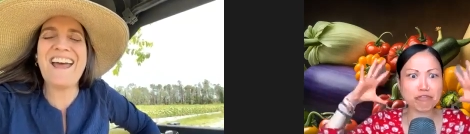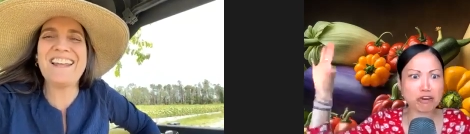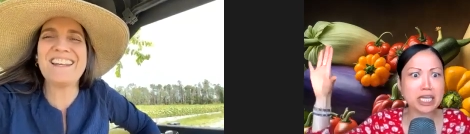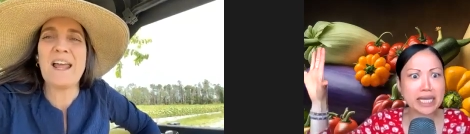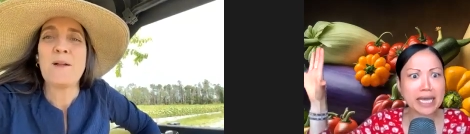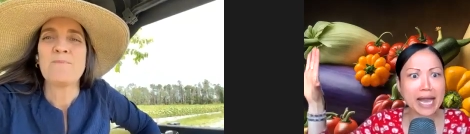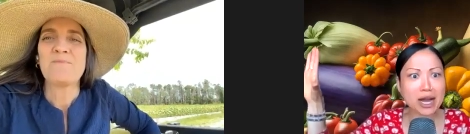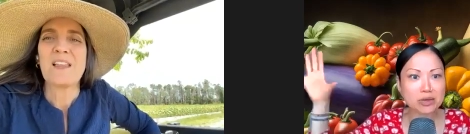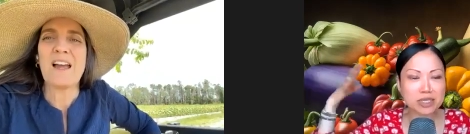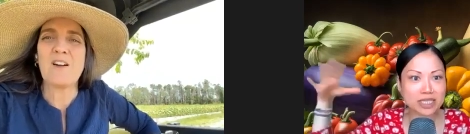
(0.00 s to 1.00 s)
Speaker 1: and, freaking
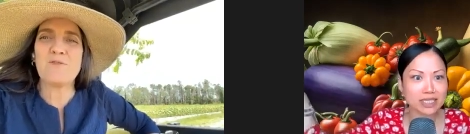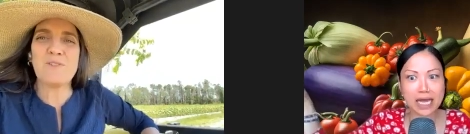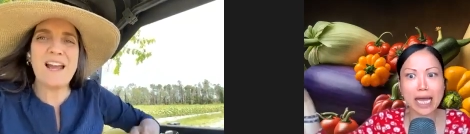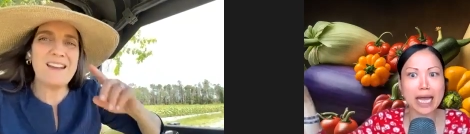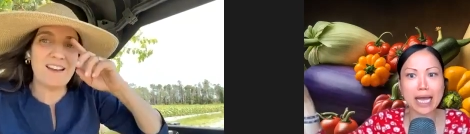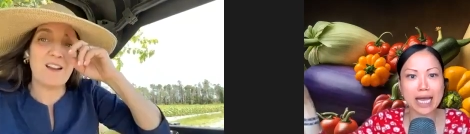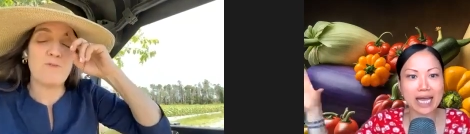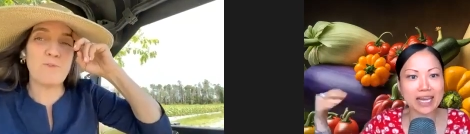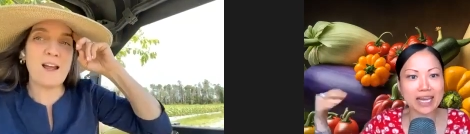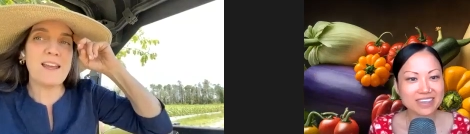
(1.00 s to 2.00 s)
out. Right,
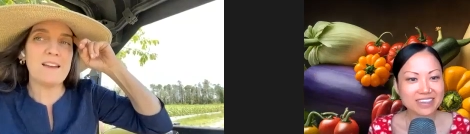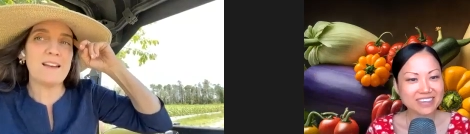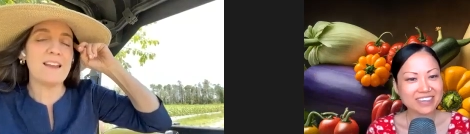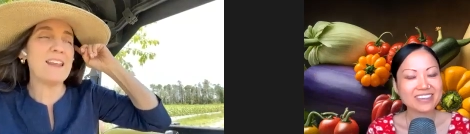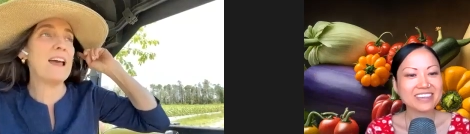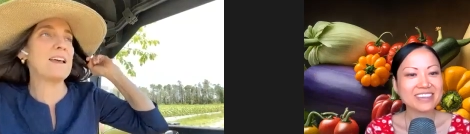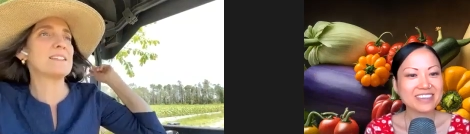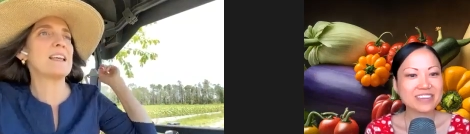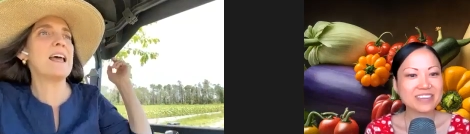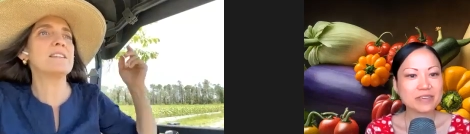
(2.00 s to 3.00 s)
right. Yes.
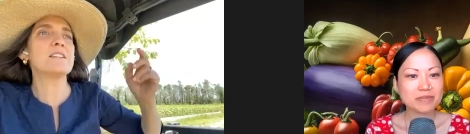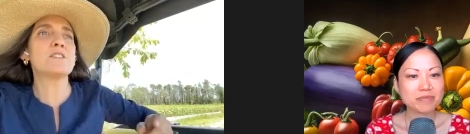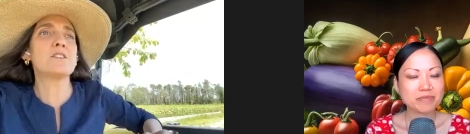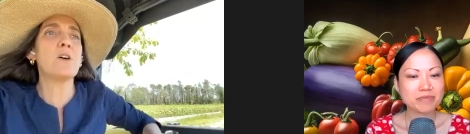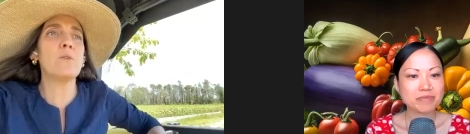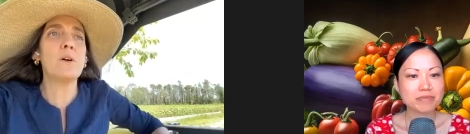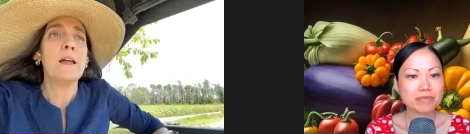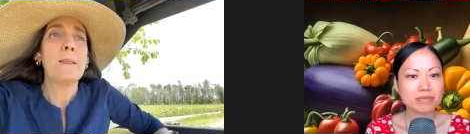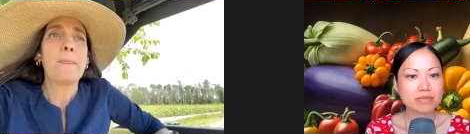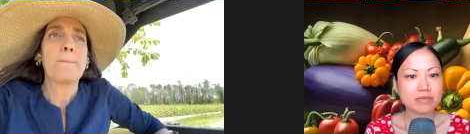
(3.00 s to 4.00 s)
And so
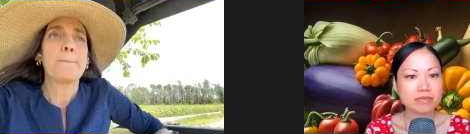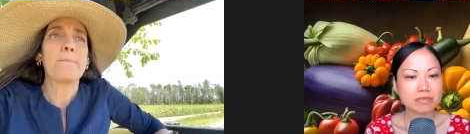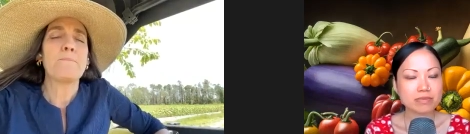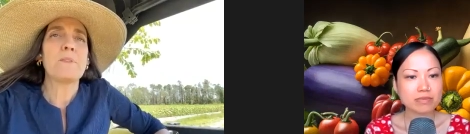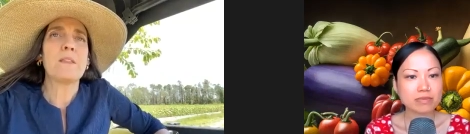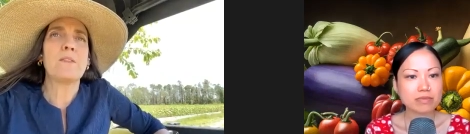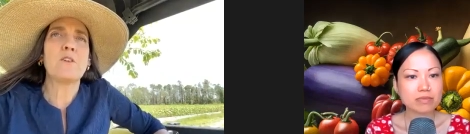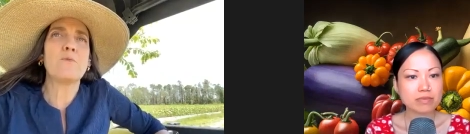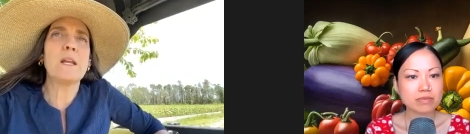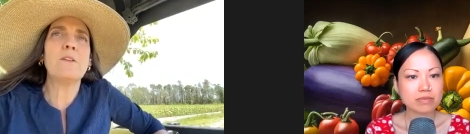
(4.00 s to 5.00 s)
the
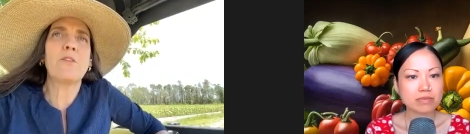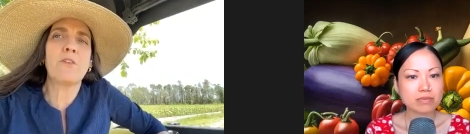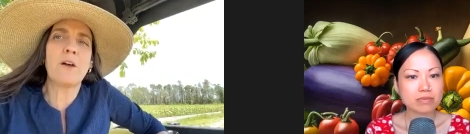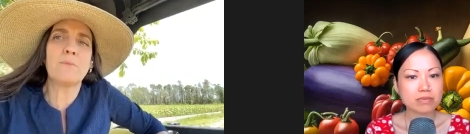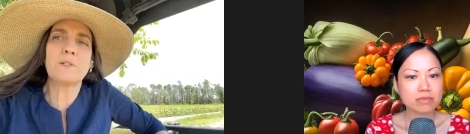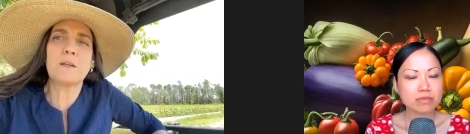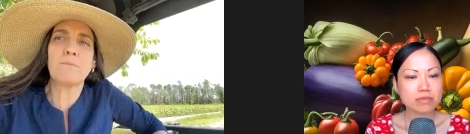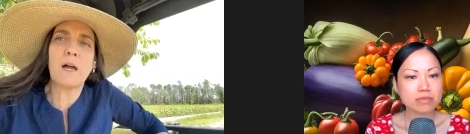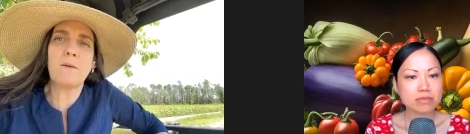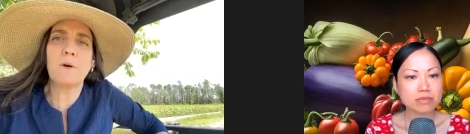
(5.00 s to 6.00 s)
green thumb, to
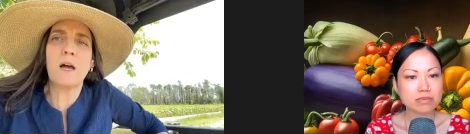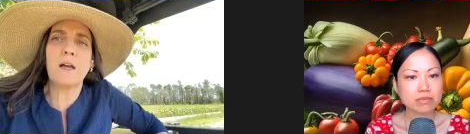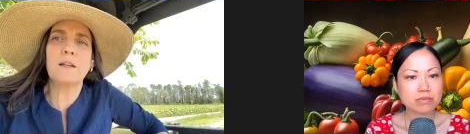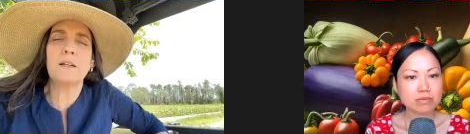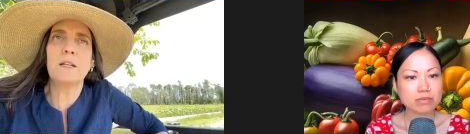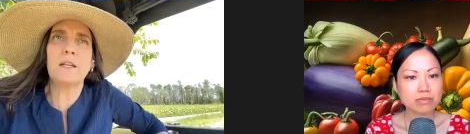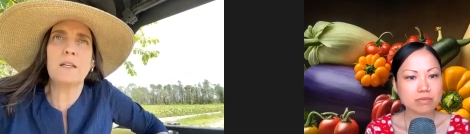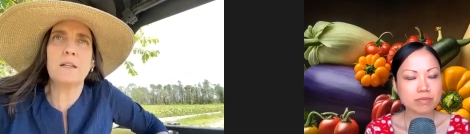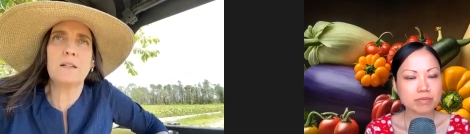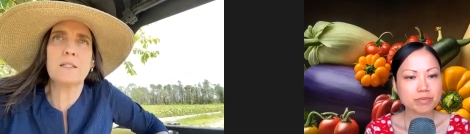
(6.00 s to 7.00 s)
my mind,
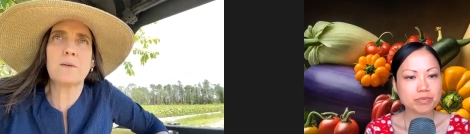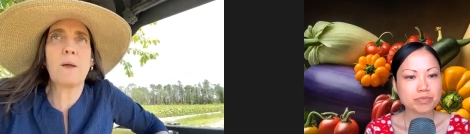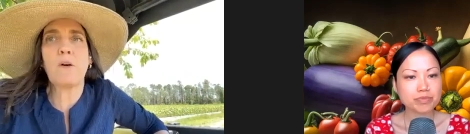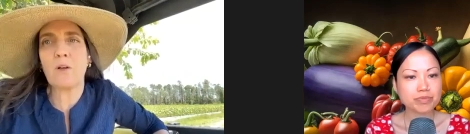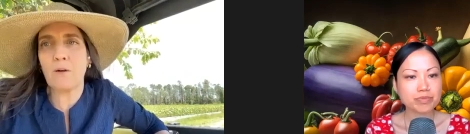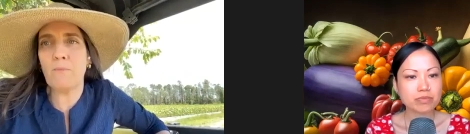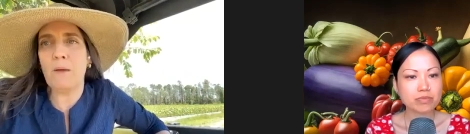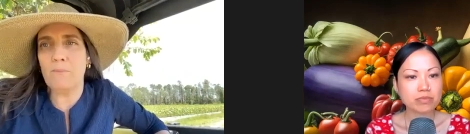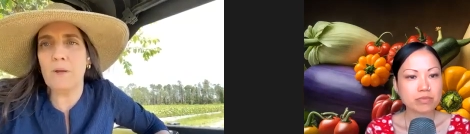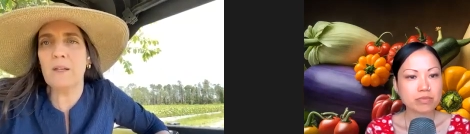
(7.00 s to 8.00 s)
it's about
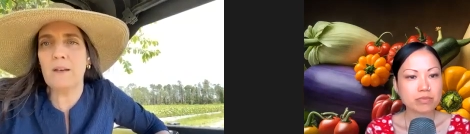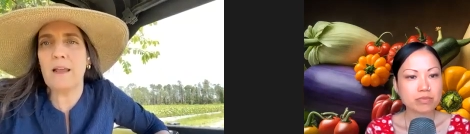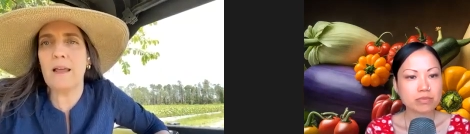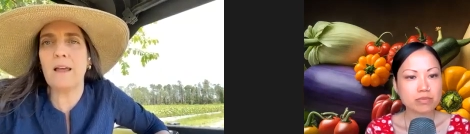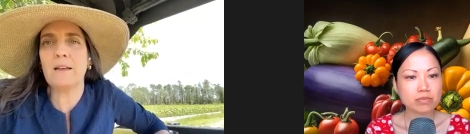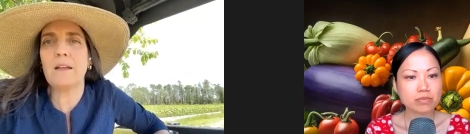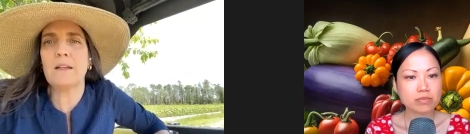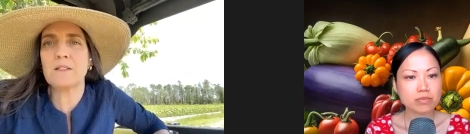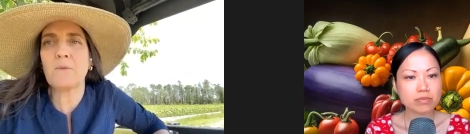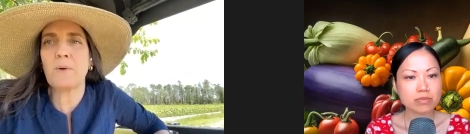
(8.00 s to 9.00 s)
commitment and
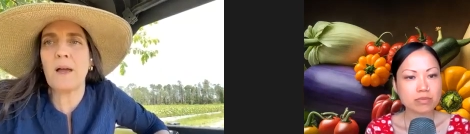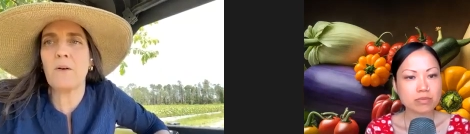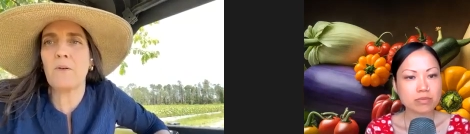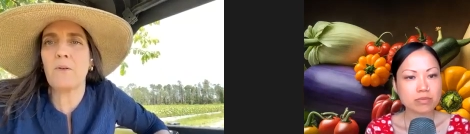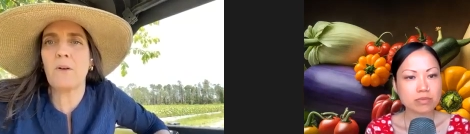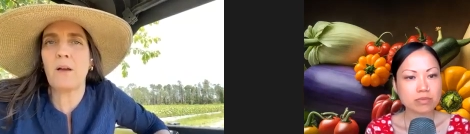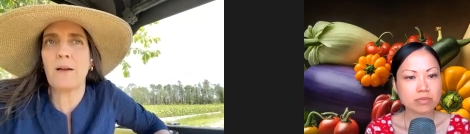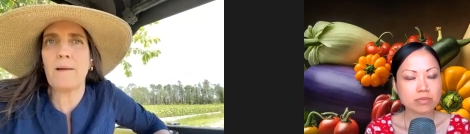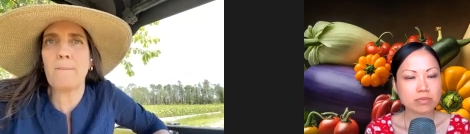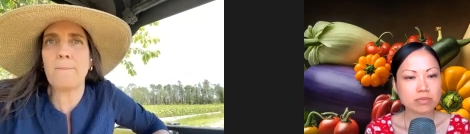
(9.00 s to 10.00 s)
it's about
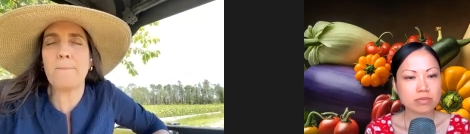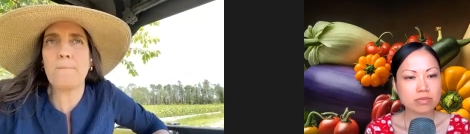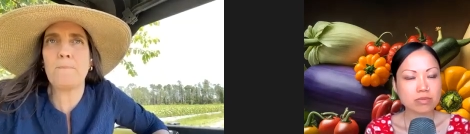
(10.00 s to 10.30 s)
um,